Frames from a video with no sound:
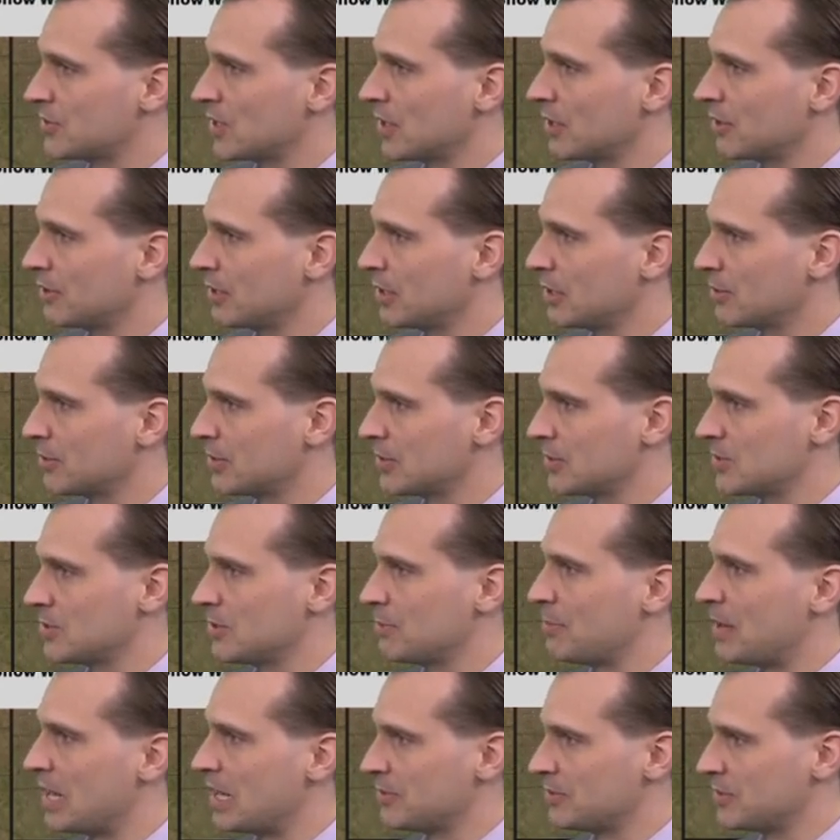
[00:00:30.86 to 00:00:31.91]
Sangre de Cristo
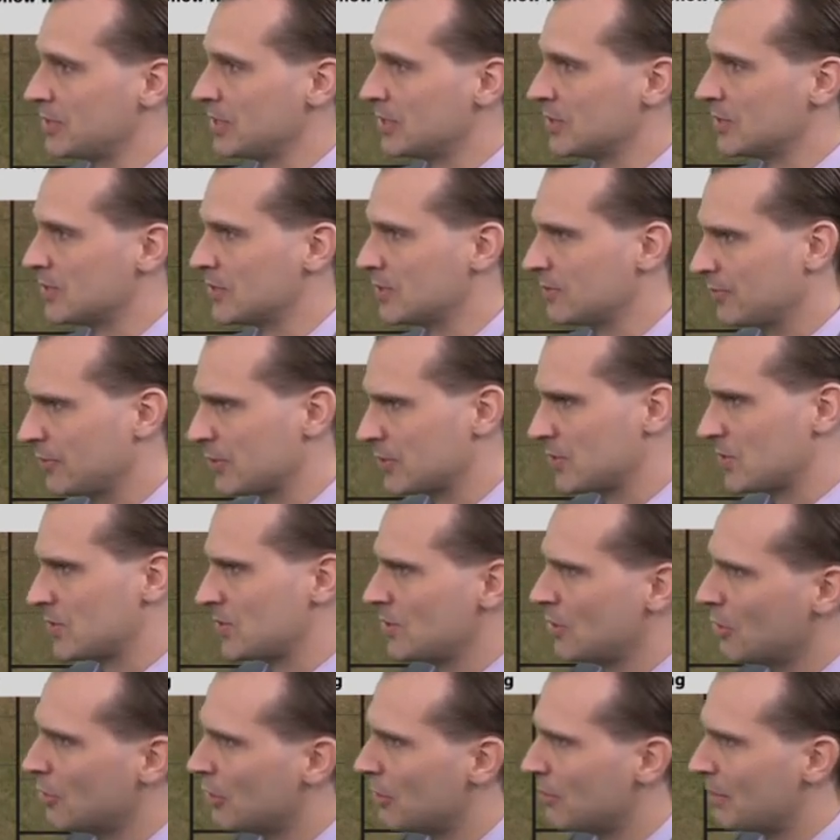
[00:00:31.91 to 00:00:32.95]
Mountains for
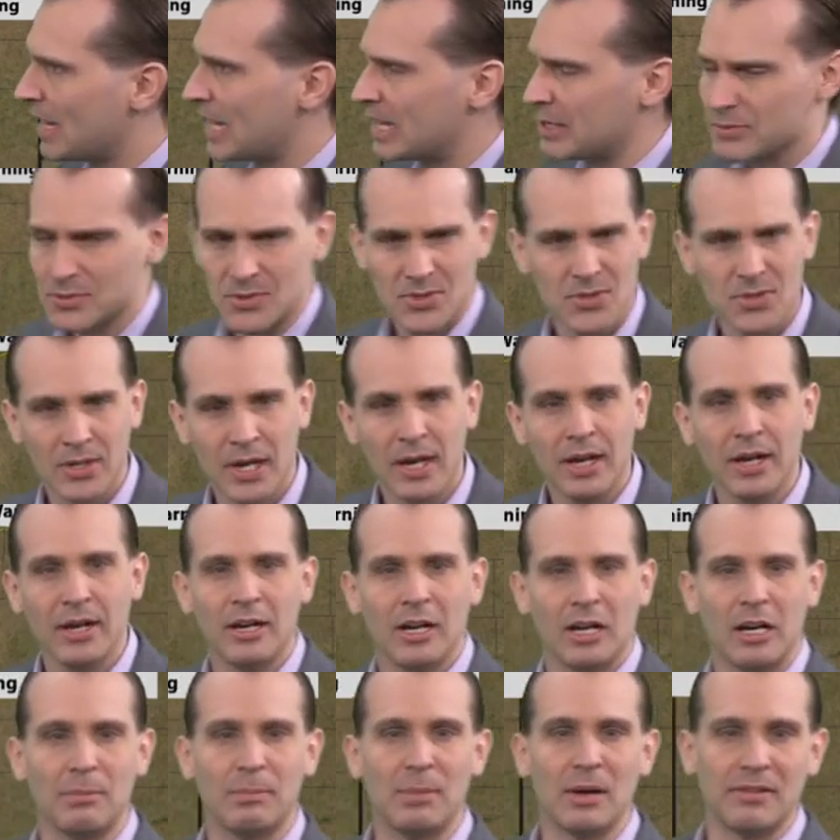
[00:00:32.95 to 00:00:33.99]
snow amounts
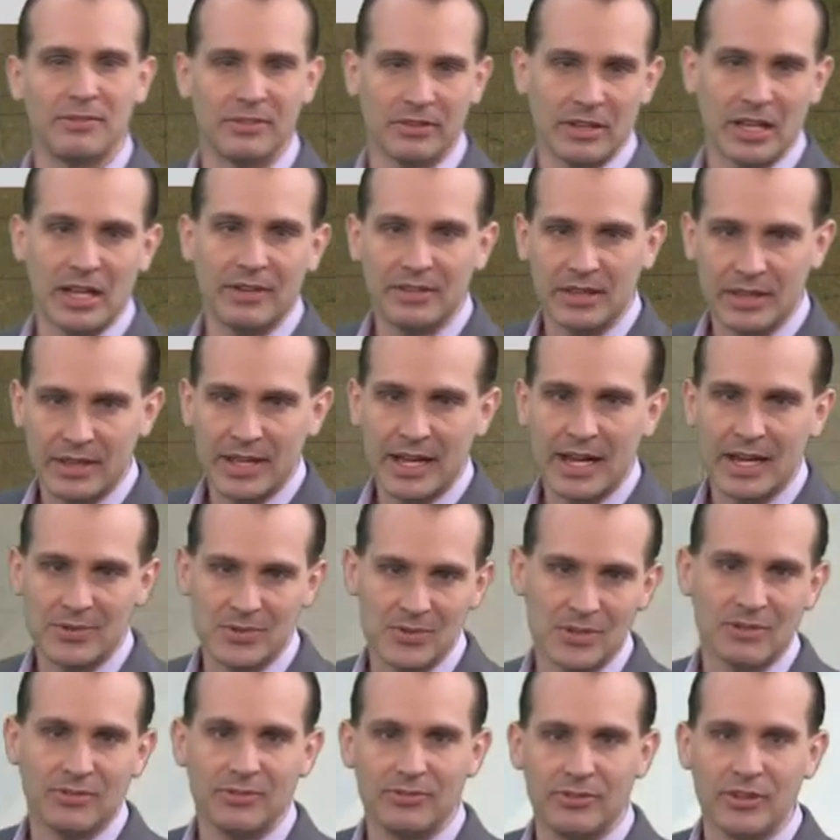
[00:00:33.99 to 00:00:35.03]
above
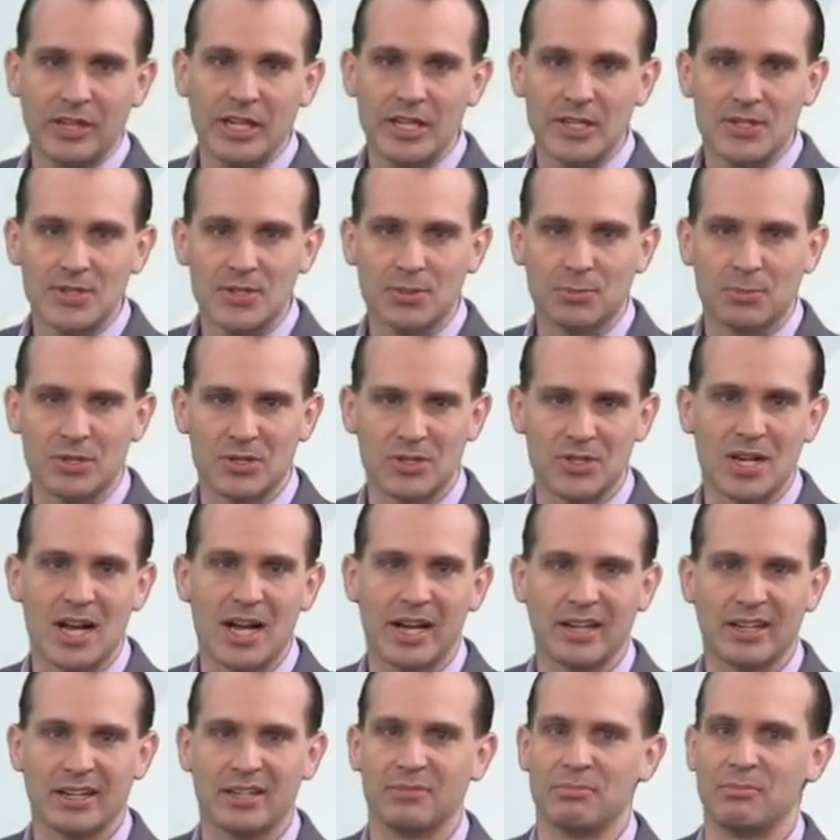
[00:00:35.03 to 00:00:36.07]
11,000 feet. We're
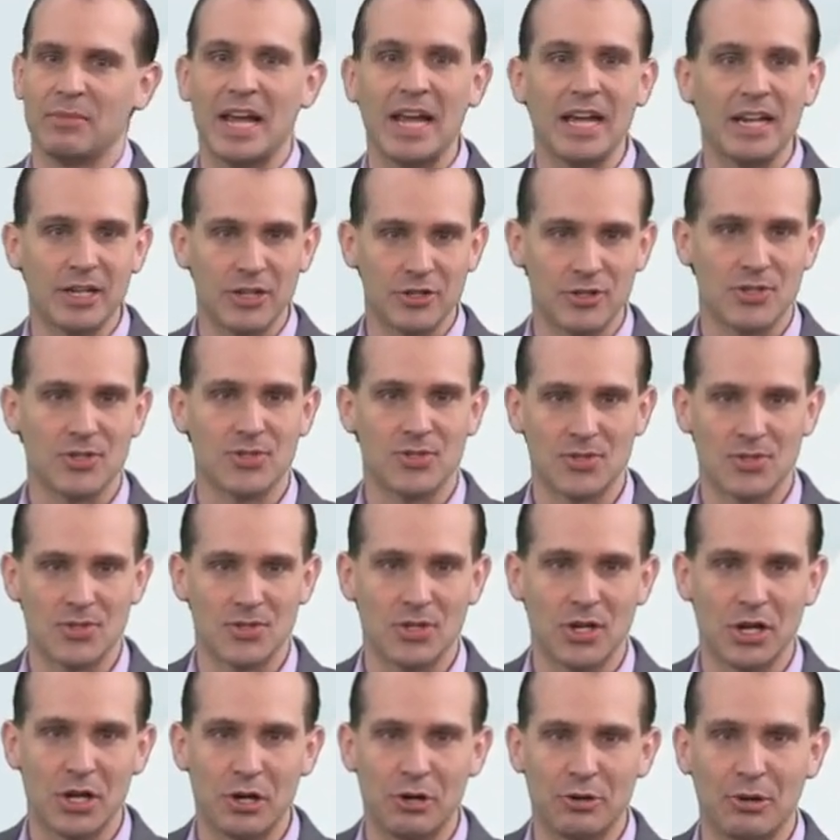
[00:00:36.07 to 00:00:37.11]
talking eight inches of
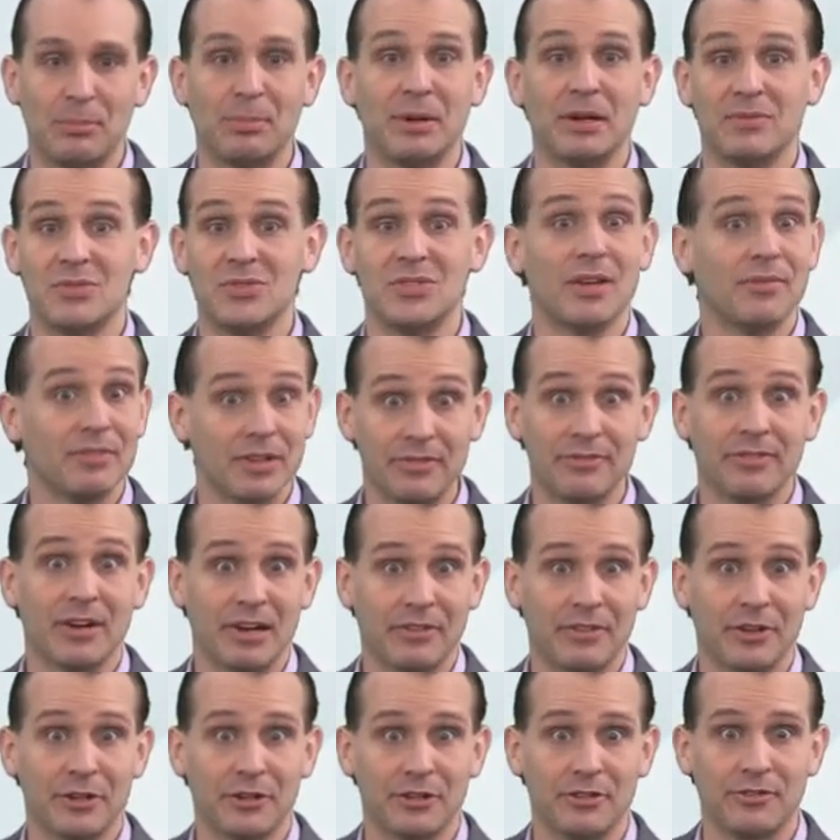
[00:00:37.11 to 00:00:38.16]
snow above
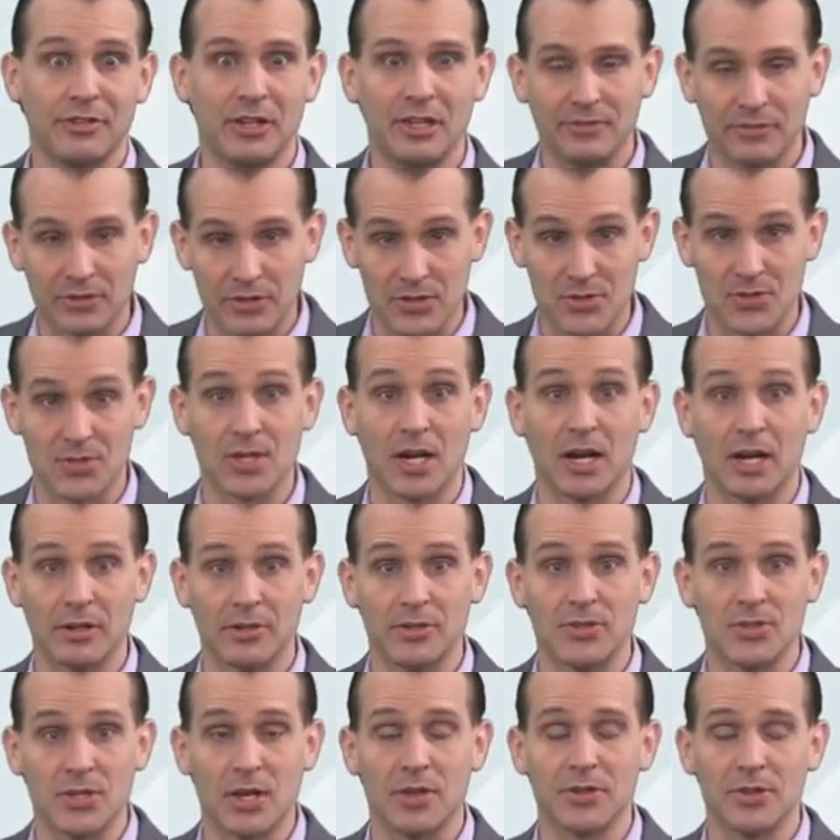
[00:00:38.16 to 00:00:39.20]
7,500 feet for the sun,
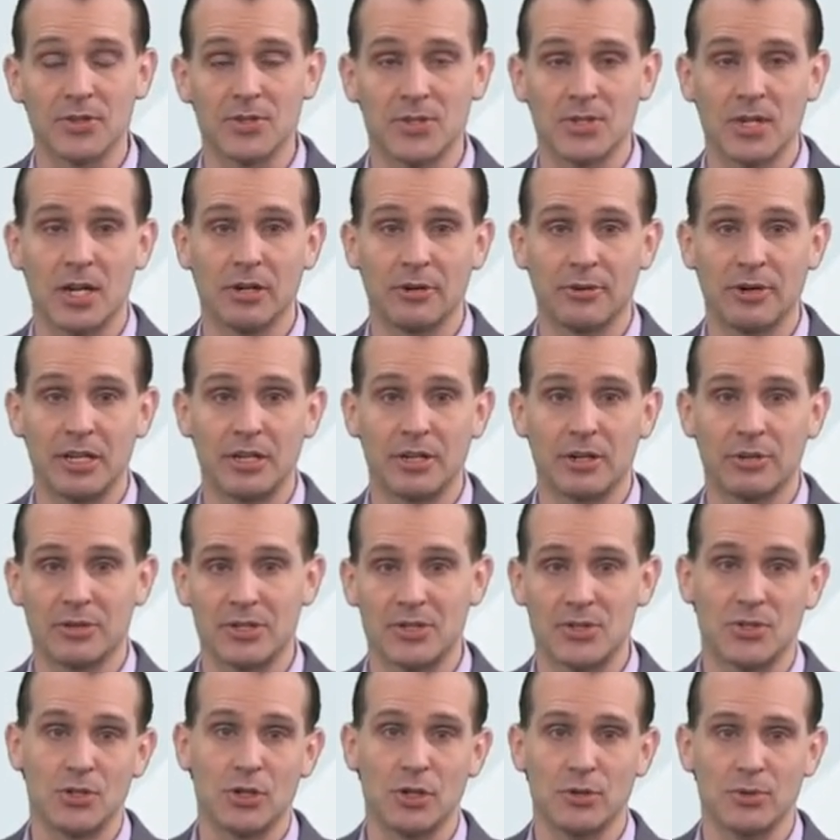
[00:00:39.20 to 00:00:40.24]
southern Sangre de
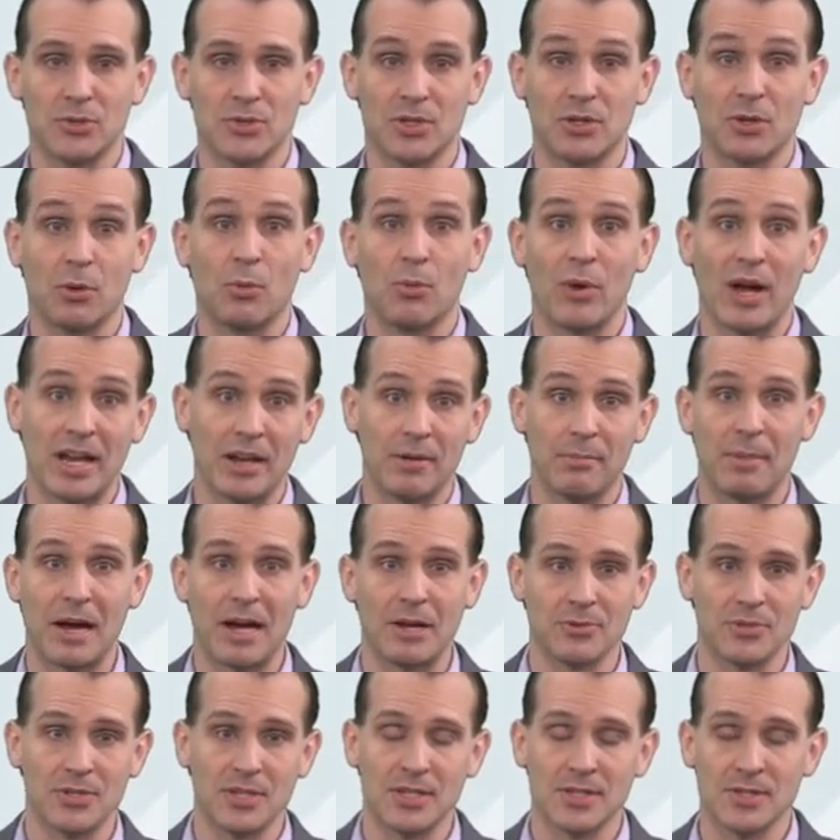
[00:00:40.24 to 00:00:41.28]
Cristos and the wet
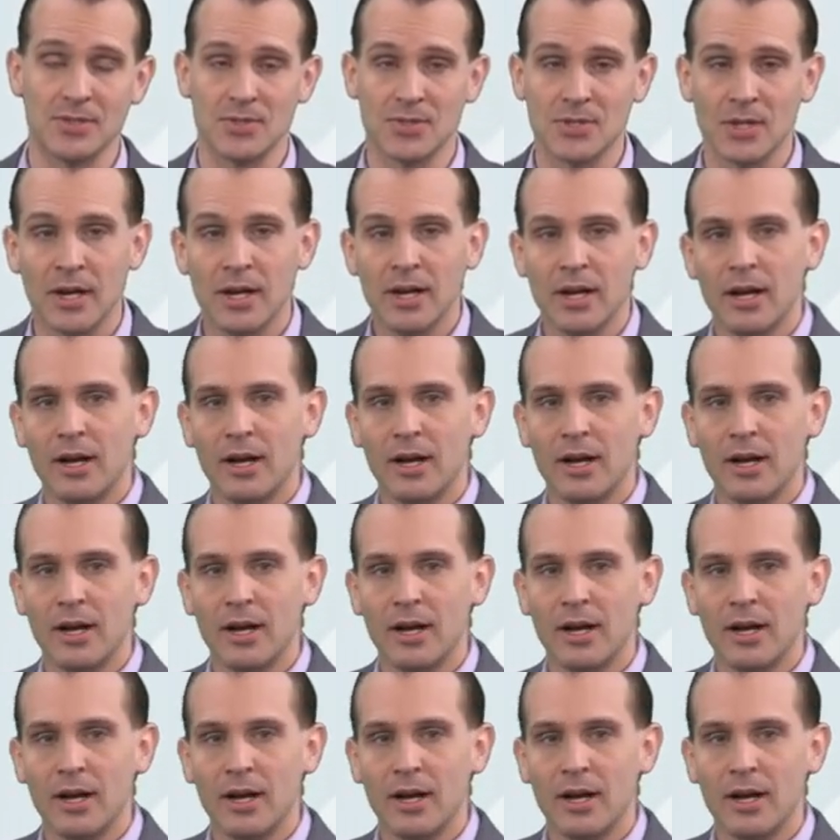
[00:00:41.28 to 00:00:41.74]
mountains.